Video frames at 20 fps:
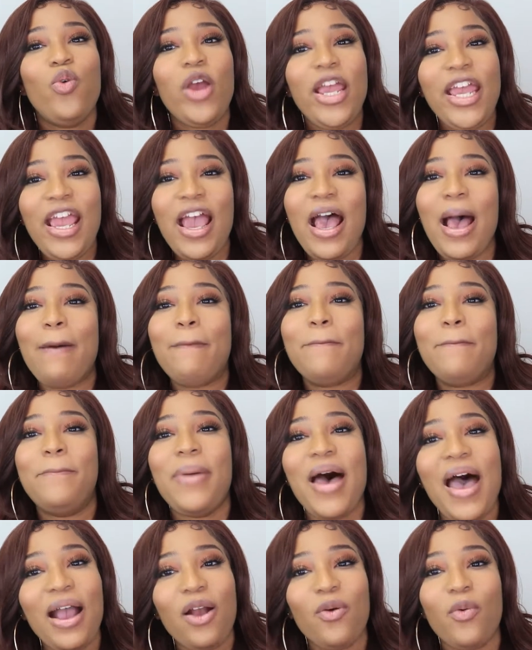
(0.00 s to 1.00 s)
we are
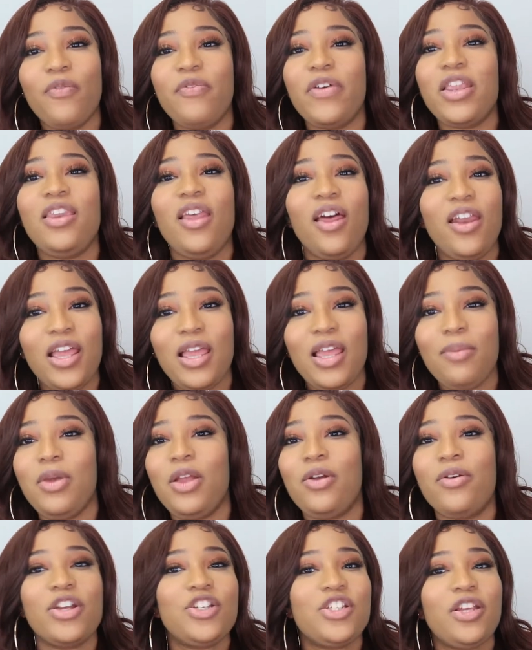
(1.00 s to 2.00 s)
back with another
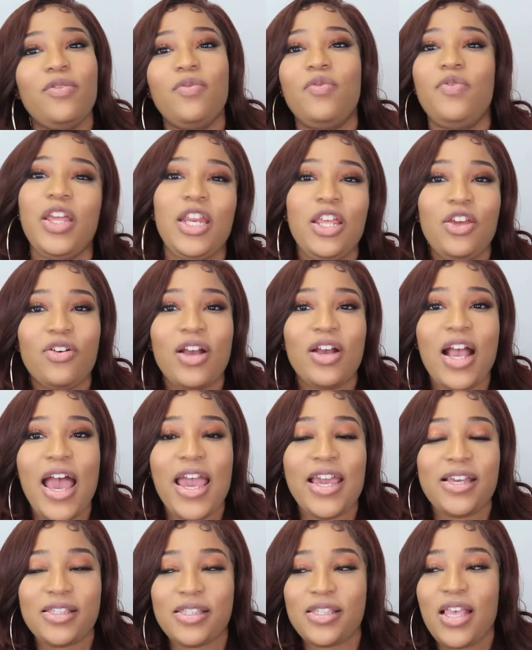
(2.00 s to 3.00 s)
immigration video,
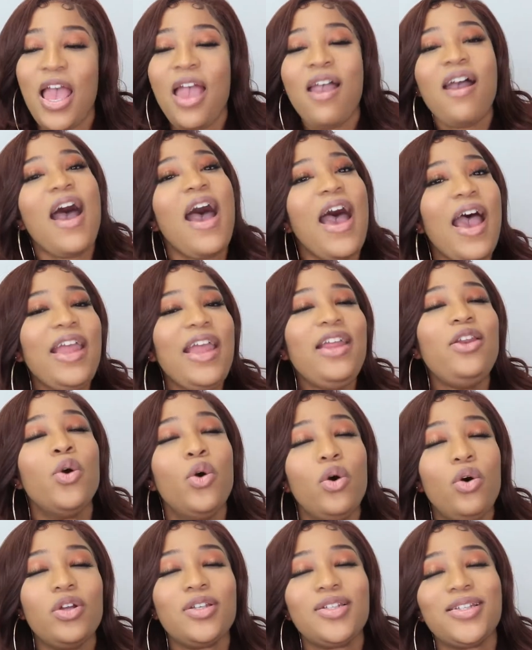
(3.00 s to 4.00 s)
guys. I
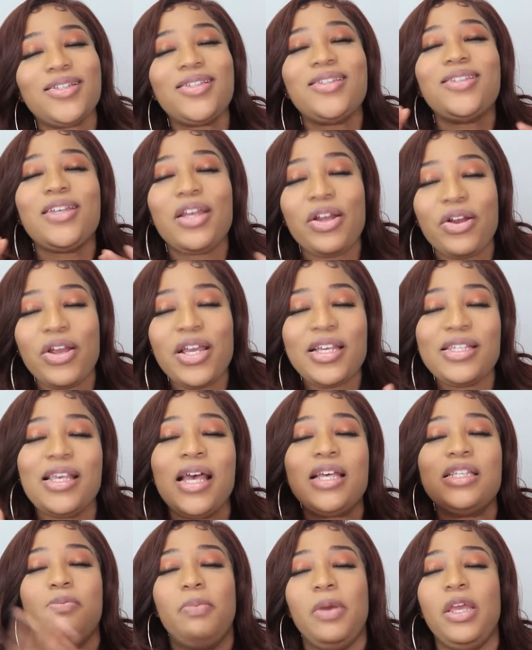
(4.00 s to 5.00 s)
know this series
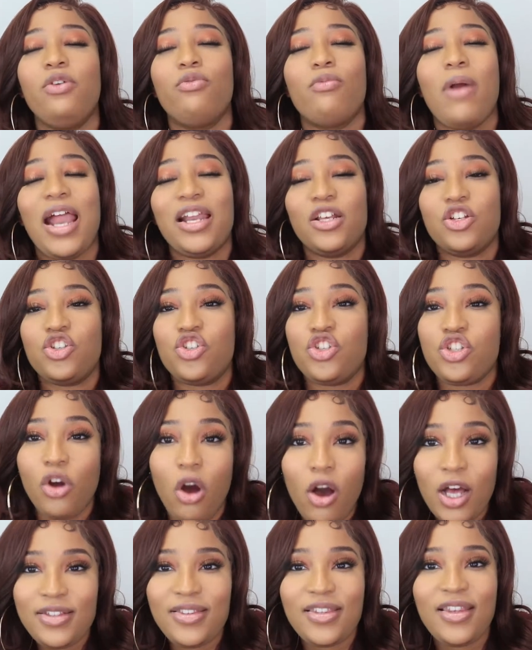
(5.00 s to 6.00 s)
has been rather
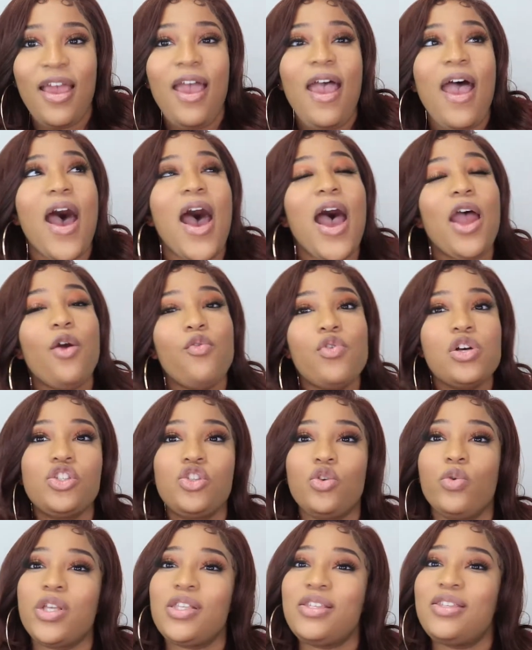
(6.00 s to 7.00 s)
short. I was
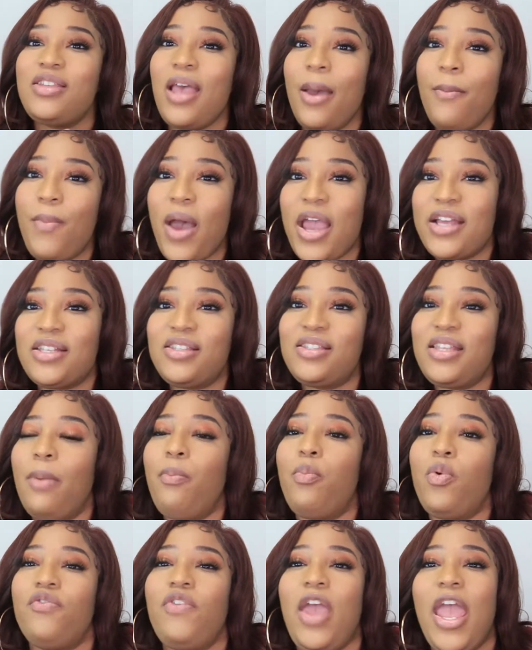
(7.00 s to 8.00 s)
doing step by
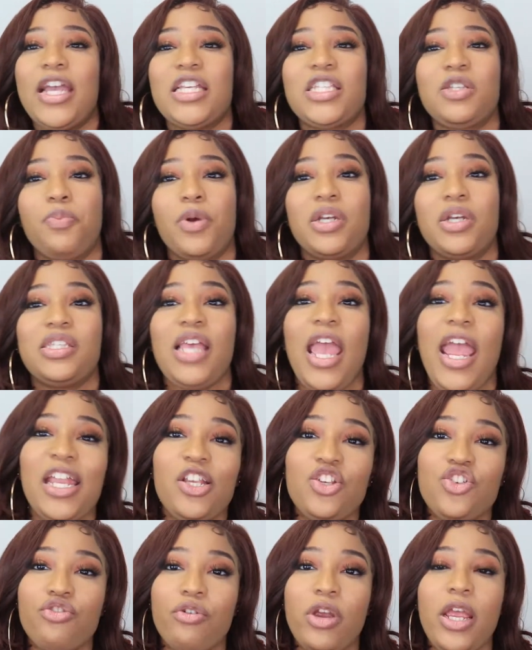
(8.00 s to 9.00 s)
step with express
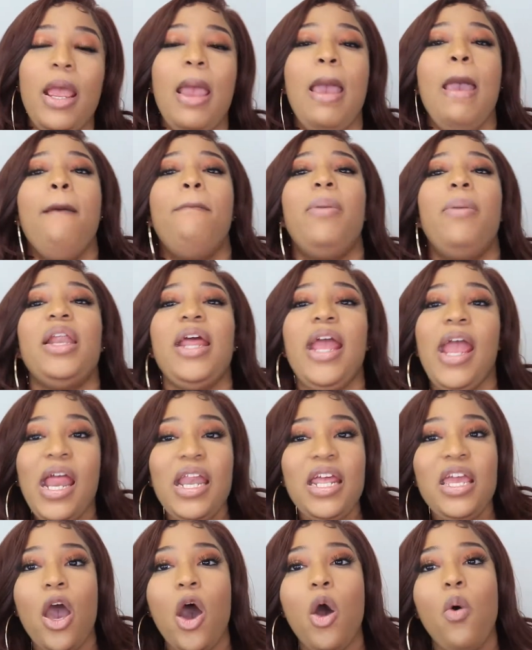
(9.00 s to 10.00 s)
entry, but
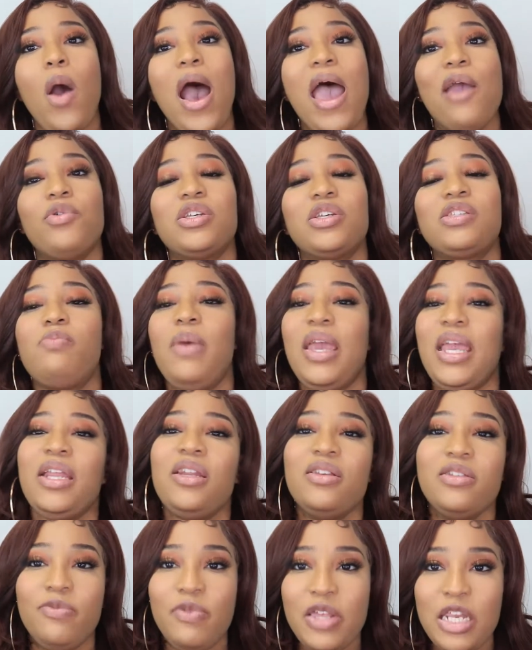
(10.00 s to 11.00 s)
anyhow, I was making
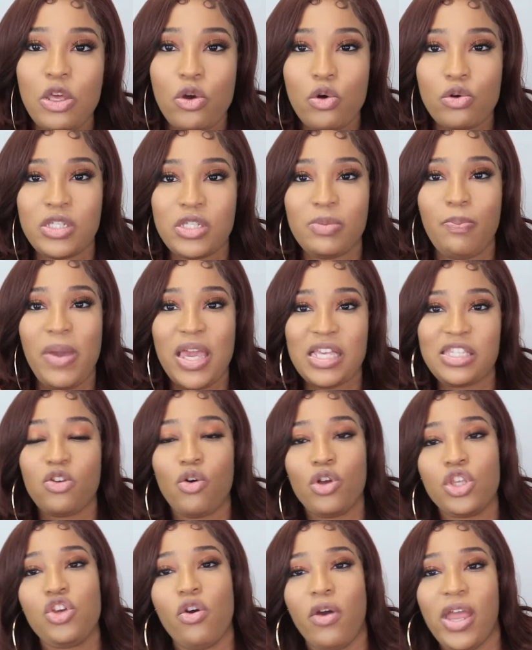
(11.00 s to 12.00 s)
these videos based
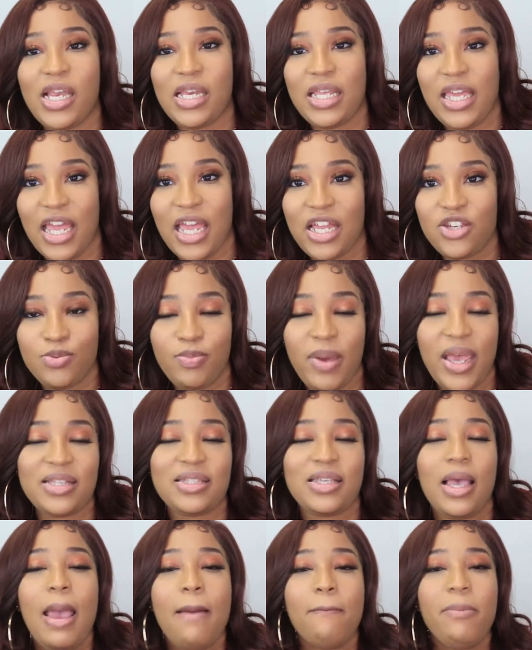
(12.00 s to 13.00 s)
on your
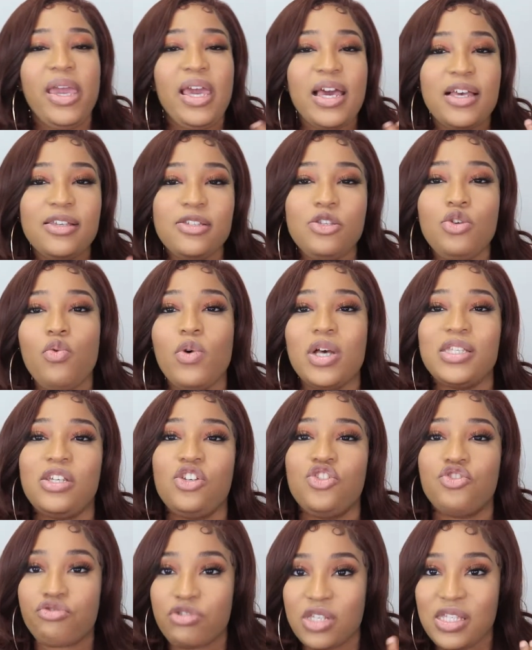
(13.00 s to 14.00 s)
engagement. Because you was
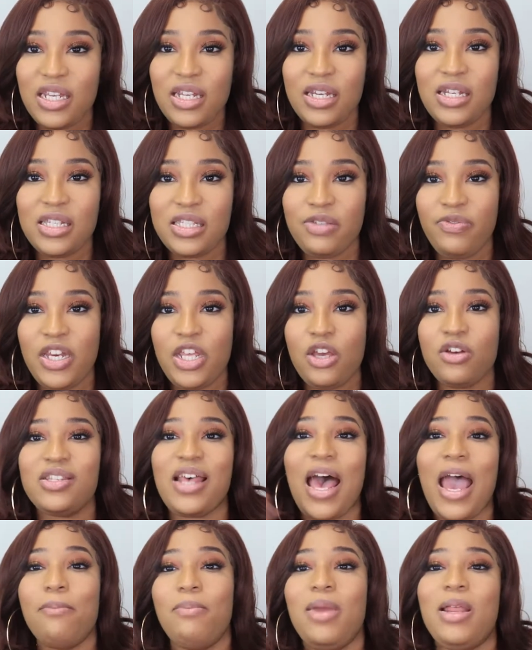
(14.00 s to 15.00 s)
interested in these videos,
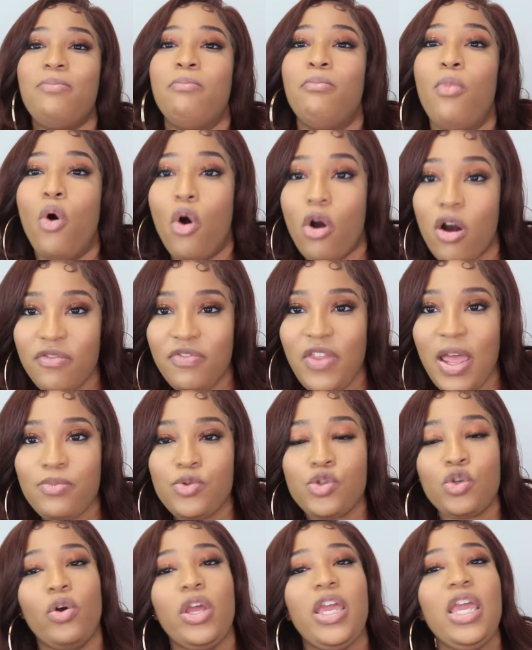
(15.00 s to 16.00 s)
I made more of them.
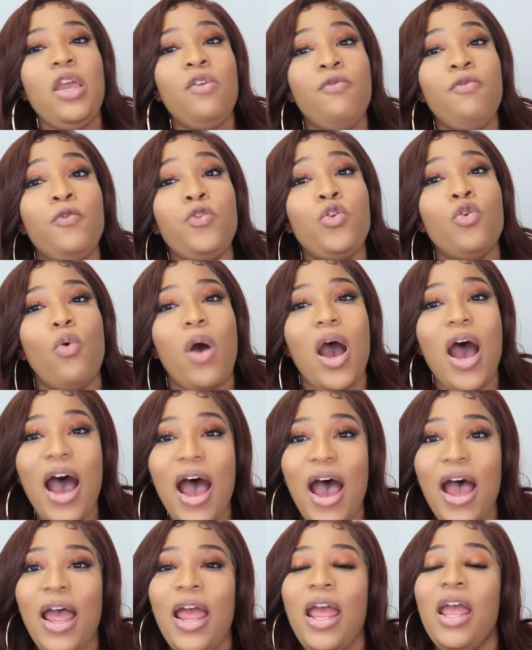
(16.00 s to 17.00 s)
So if you
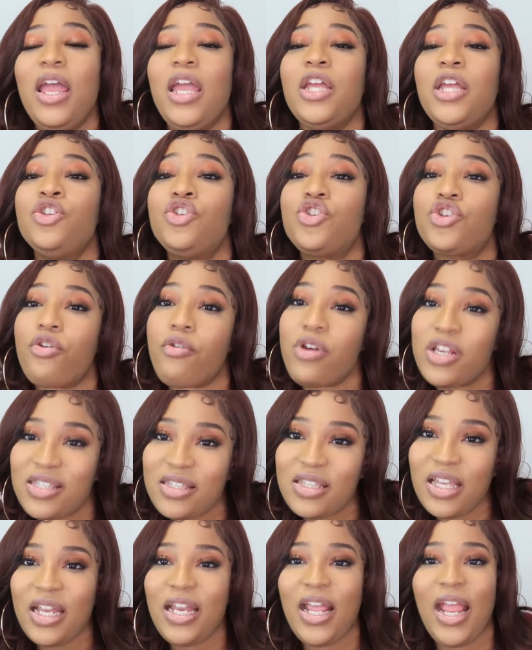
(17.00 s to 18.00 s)
are
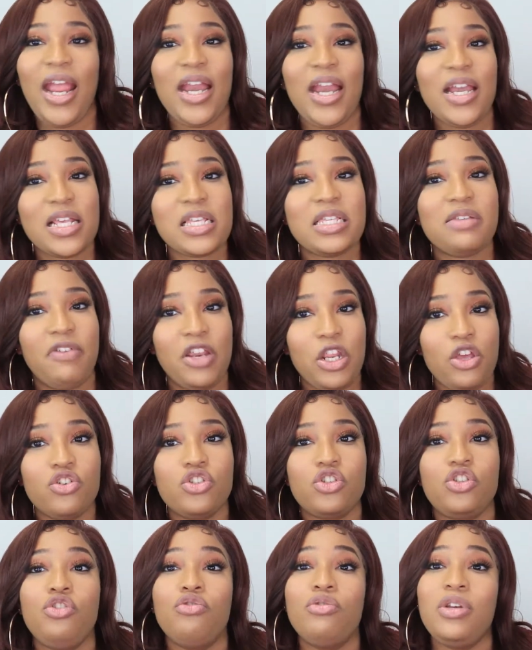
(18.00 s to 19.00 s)
interested in these
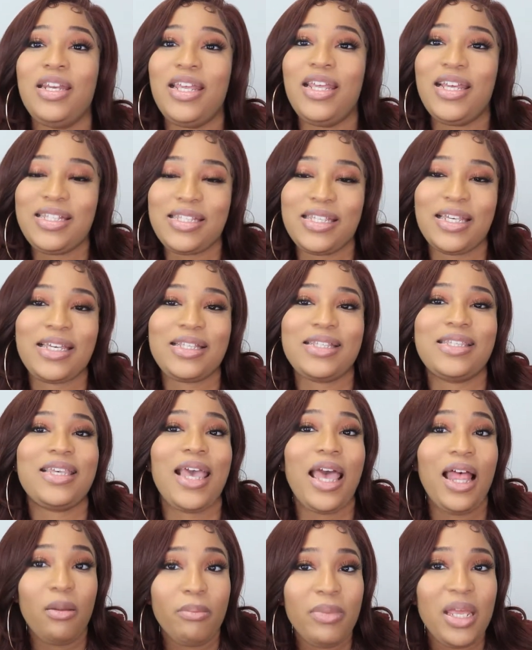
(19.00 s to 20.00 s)
videos, you need to
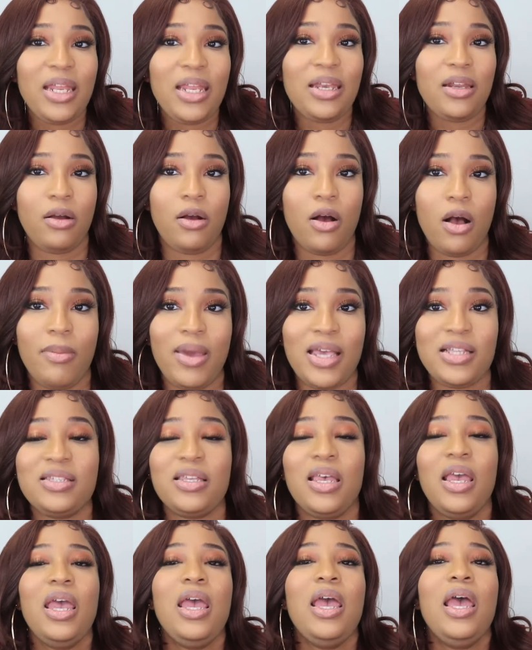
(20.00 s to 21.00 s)
tell me in the
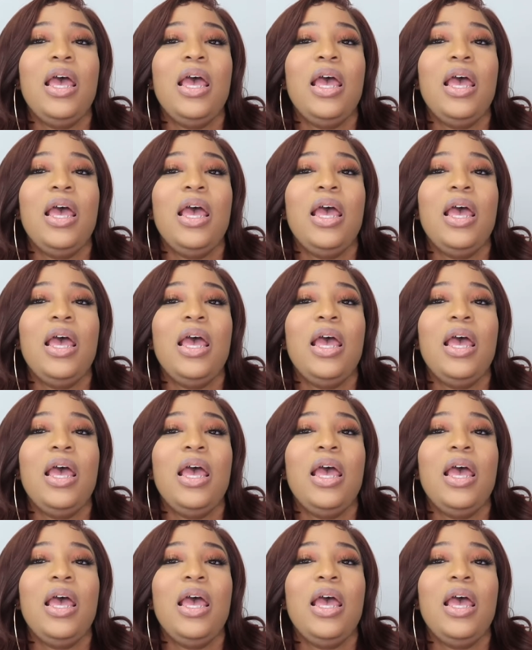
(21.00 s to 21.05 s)
comments